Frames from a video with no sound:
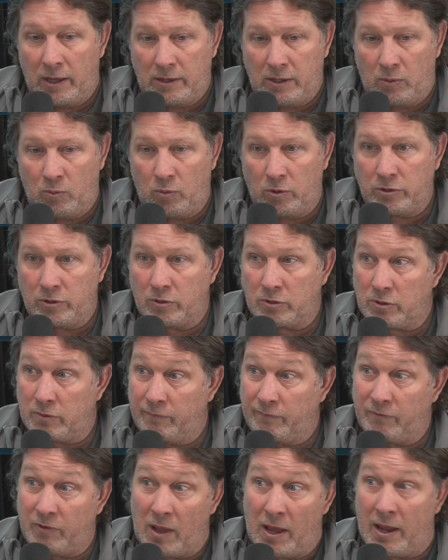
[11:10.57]
And then when there's
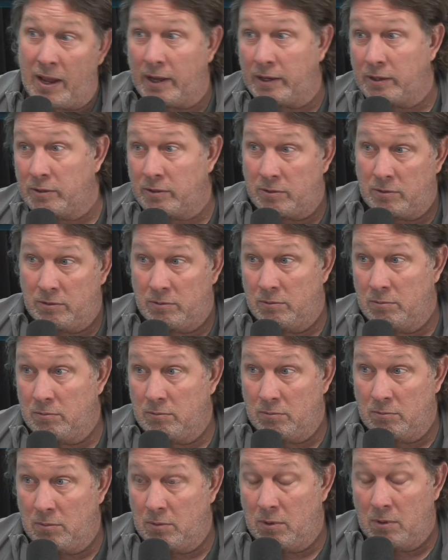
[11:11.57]
some flags,
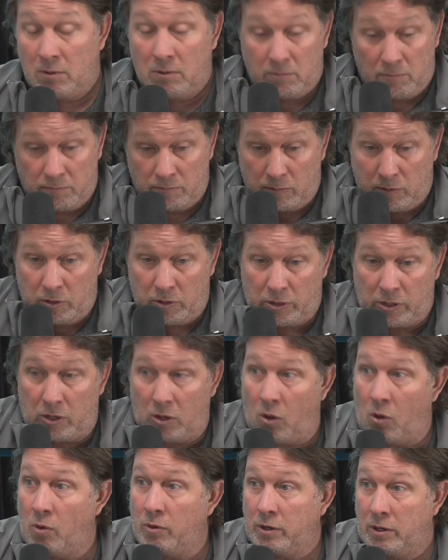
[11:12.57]
you're going
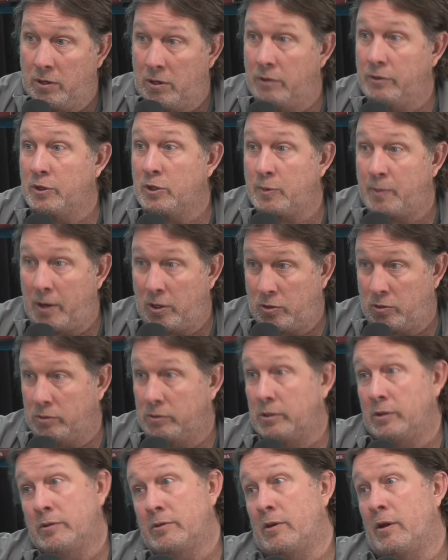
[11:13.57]
to hone in on the
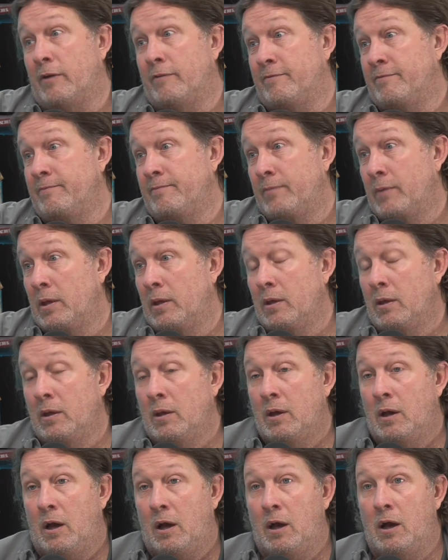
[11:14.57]
specialty stuff.
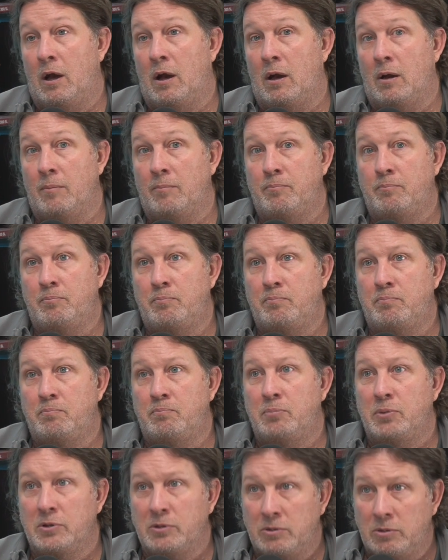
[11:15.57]

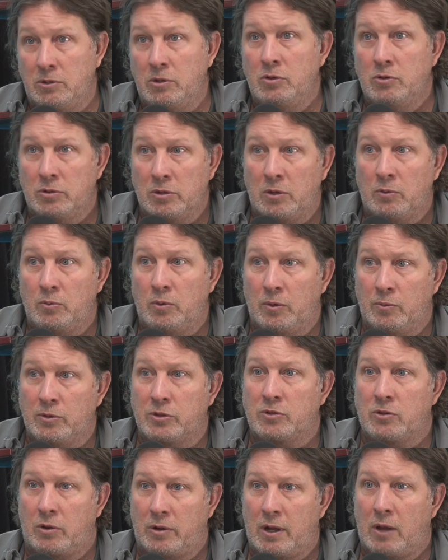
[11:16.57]
But usually we would
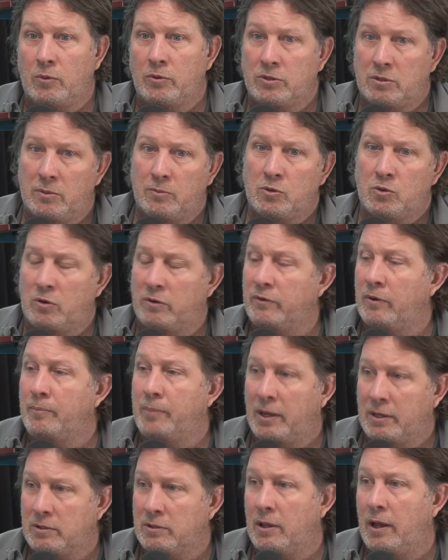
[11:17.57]
start out with some sort of a
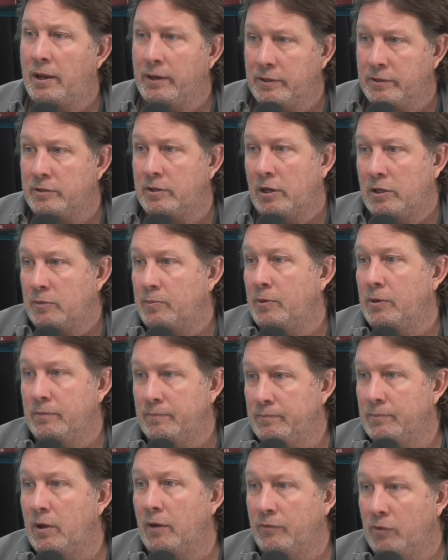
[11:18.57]
baseline assessment
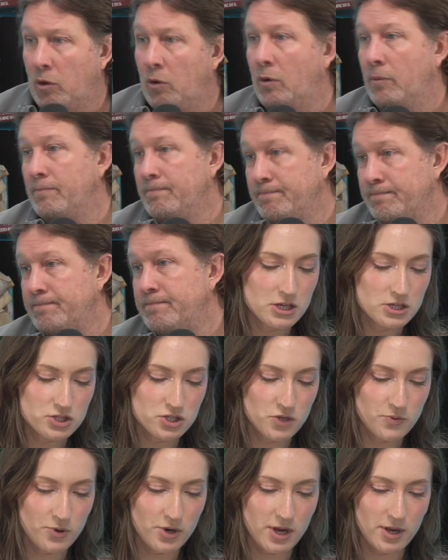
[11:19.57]
of the home.
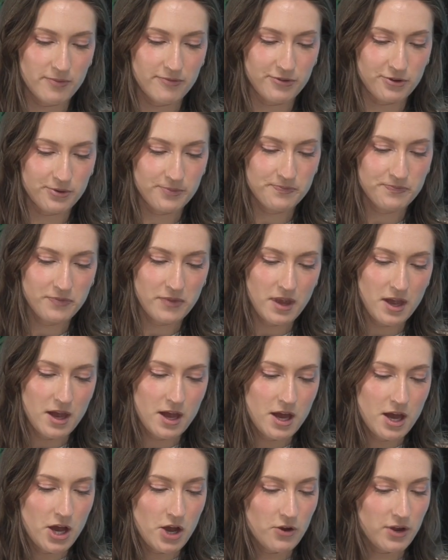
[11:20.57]
Super helpful.
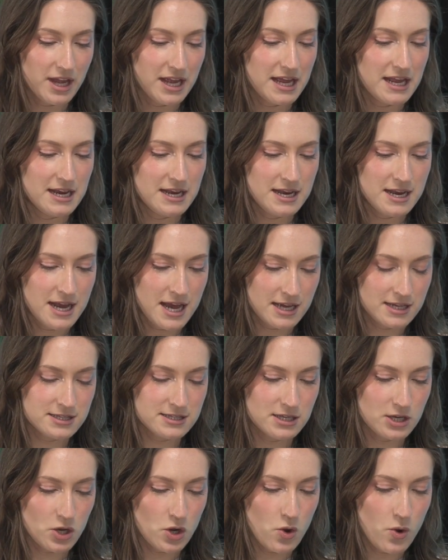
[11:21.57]
Okay,
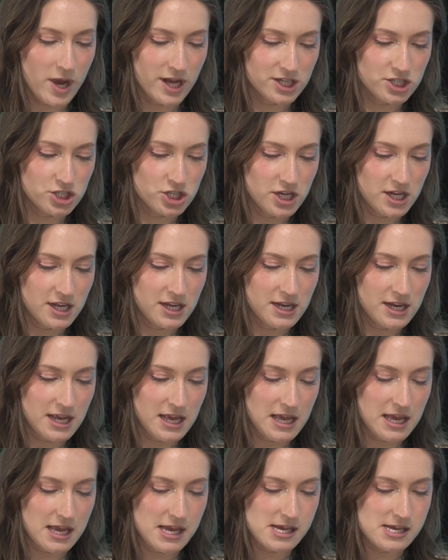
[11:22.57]
next question
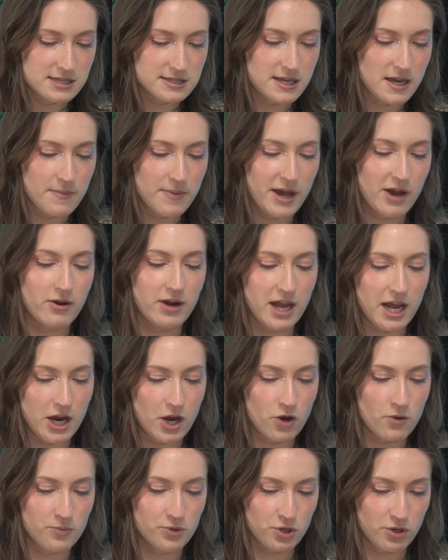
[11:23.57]
is about
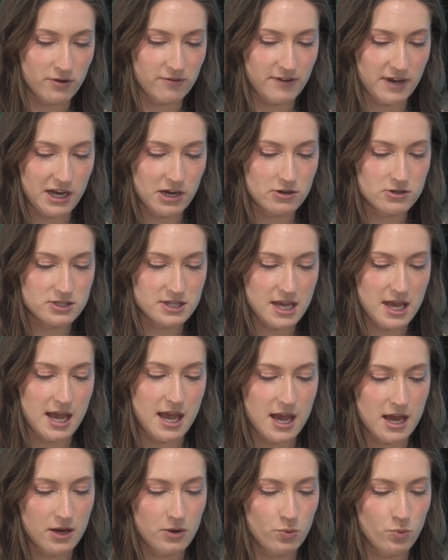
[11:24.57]
air purifiers.
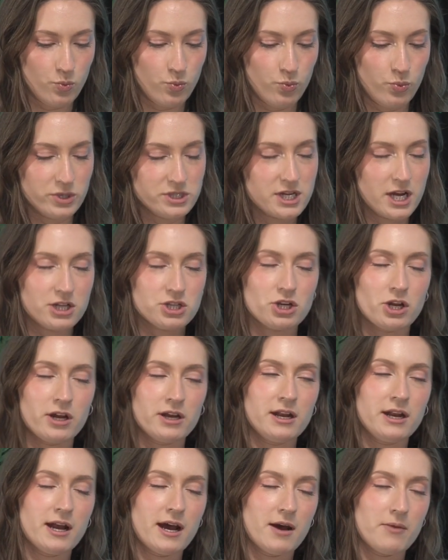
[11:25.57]
And we touched on
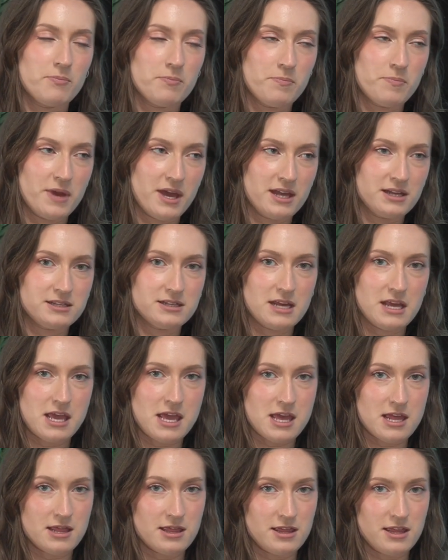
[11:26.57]
it a bit
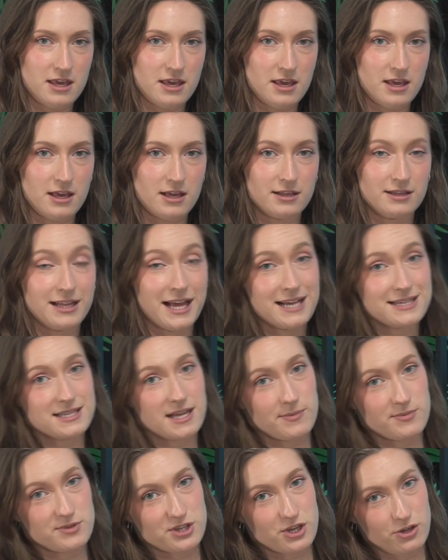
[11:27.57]
in the last
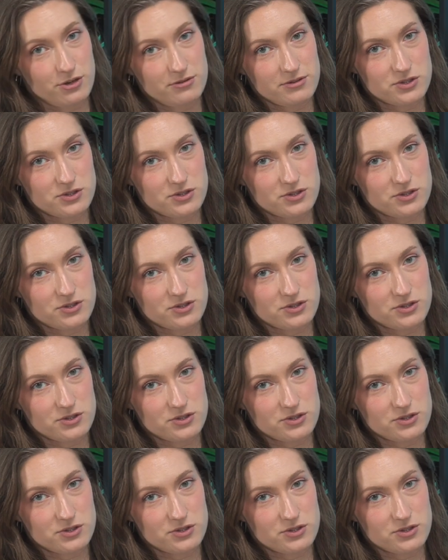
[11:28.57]
episode.